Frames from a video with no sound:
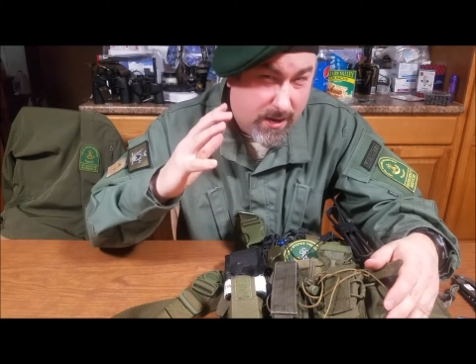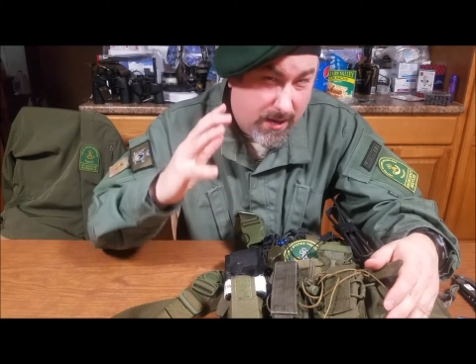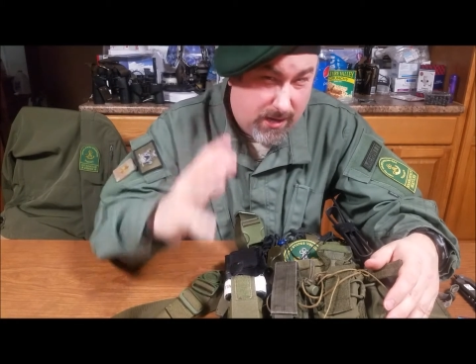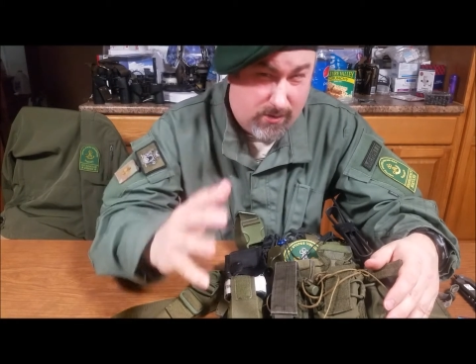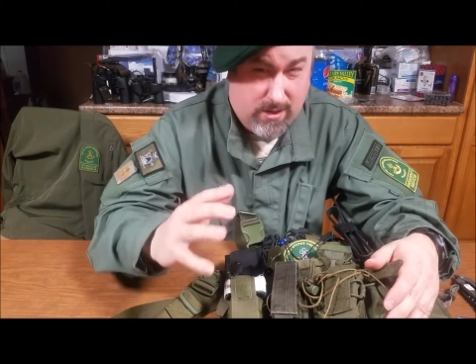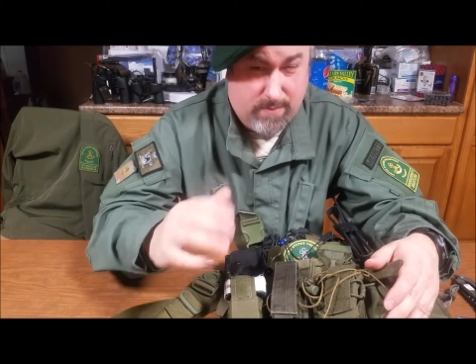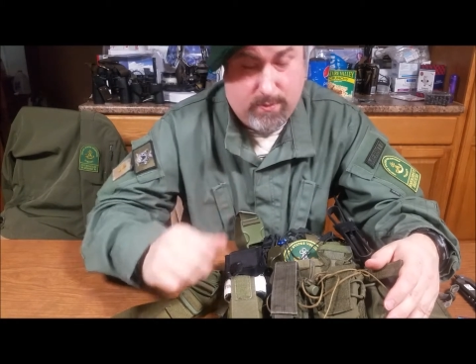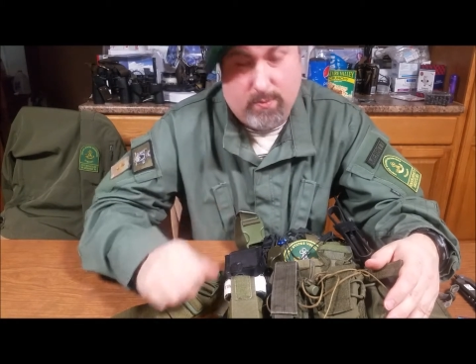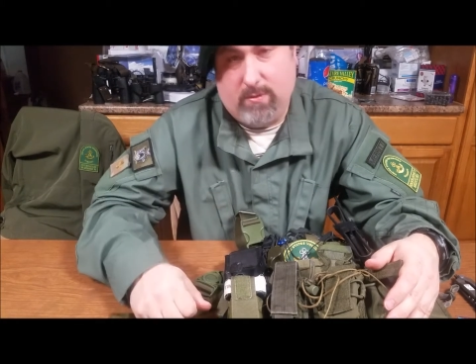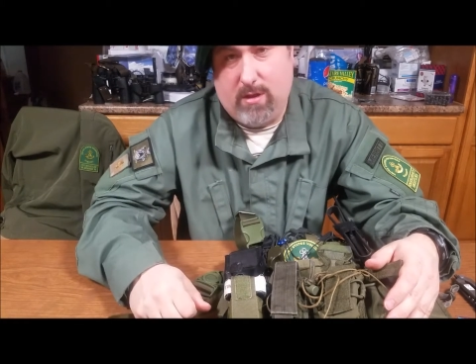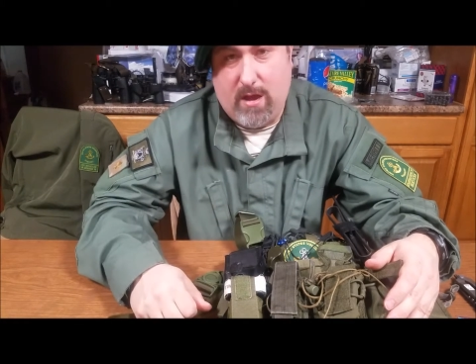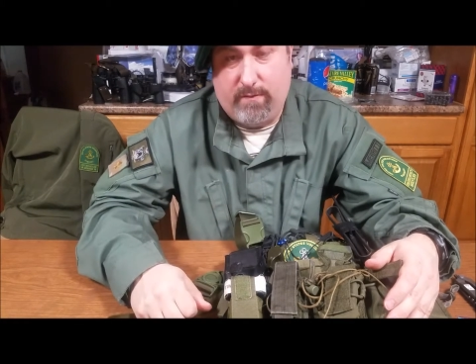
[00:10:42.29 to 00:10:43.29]
It'll keep you
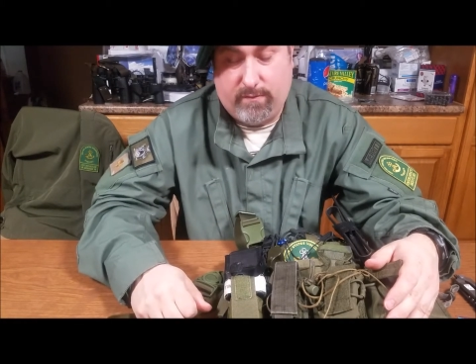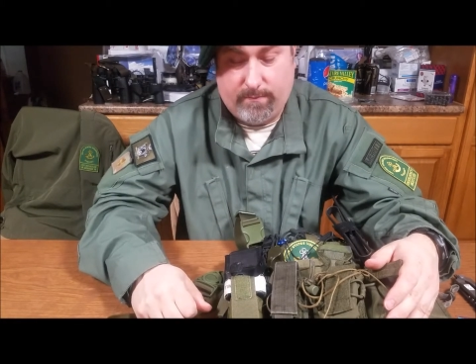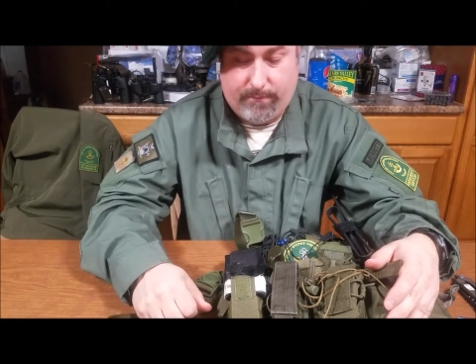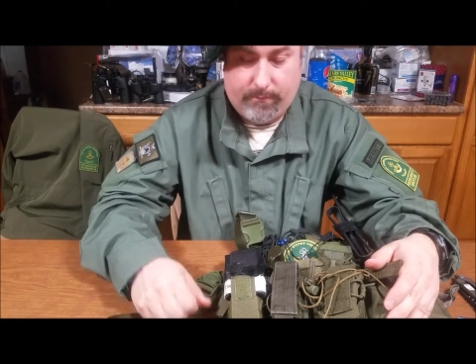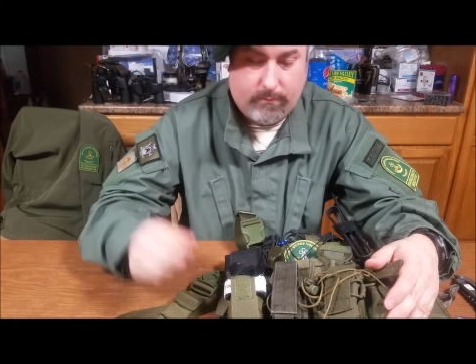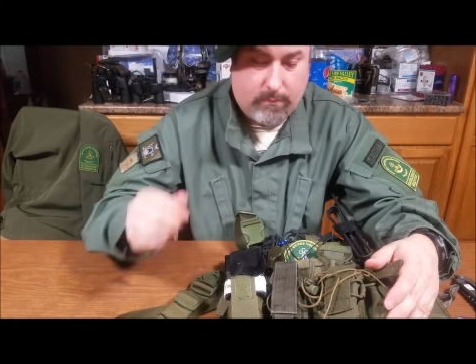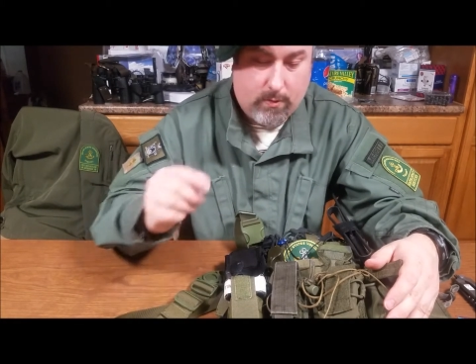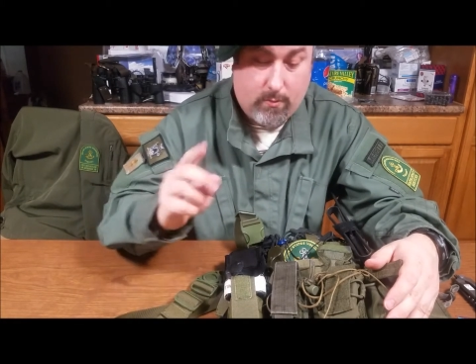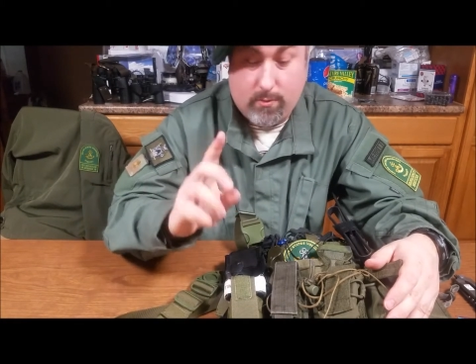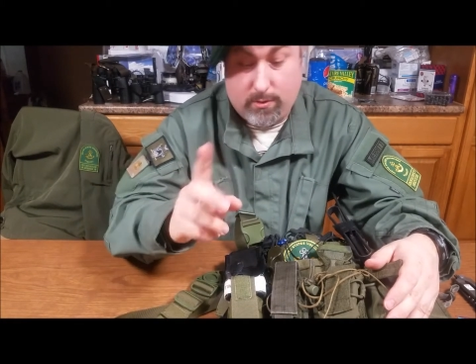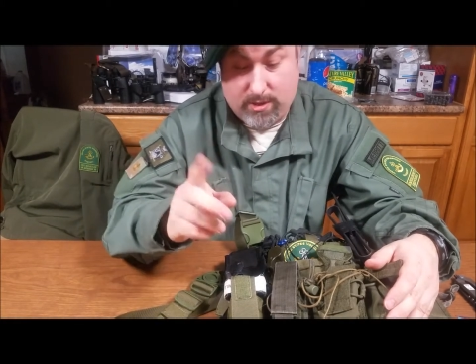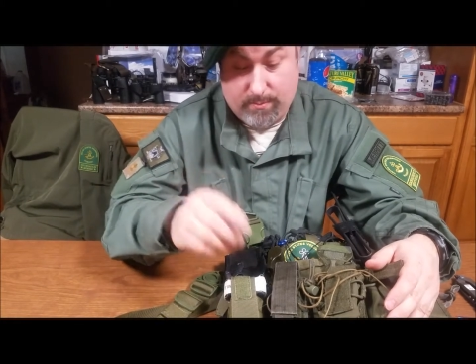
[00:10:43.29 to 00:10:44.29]
alive,
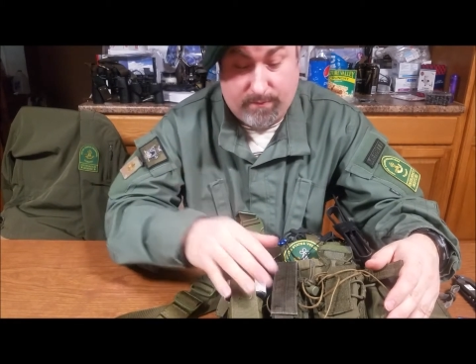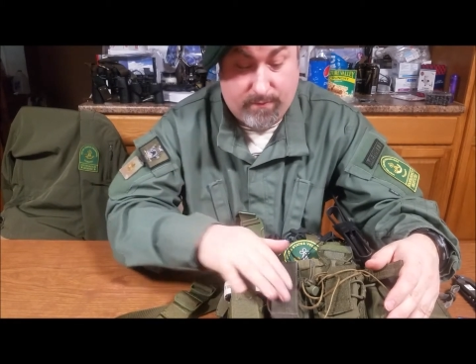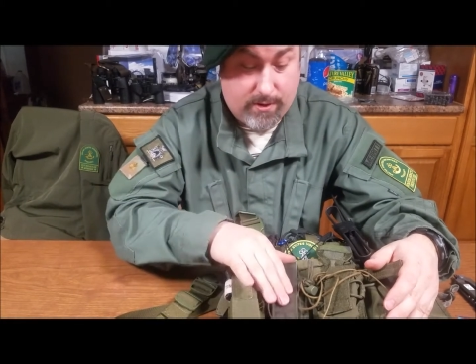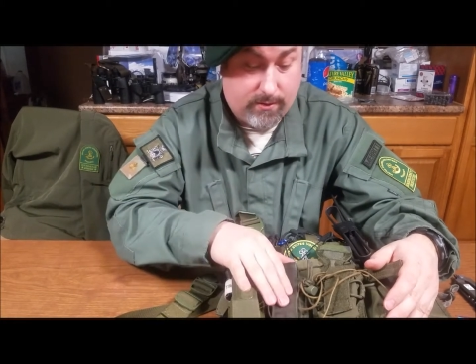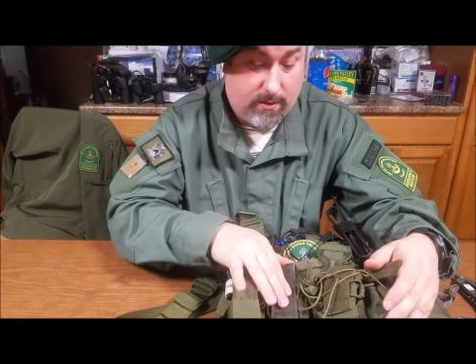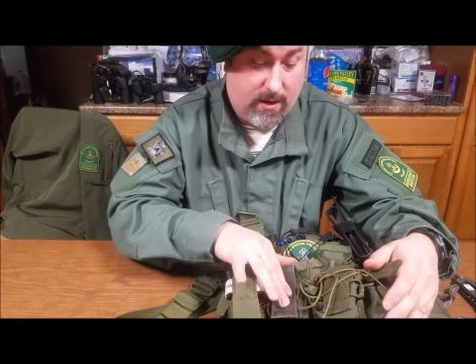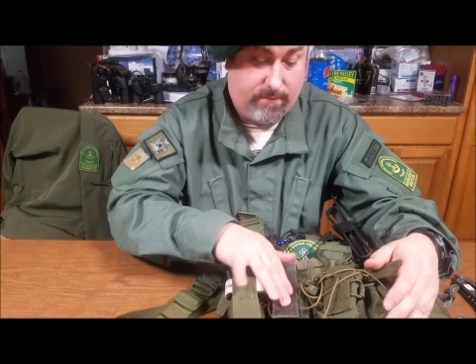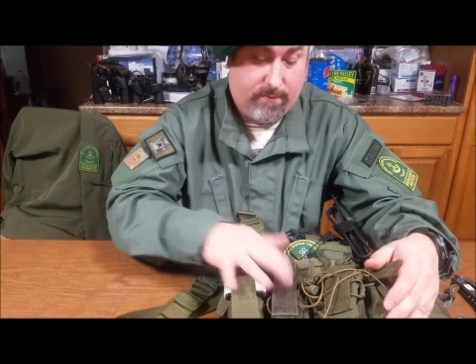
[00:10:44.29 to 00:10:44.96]
or it'll keep a friend alive.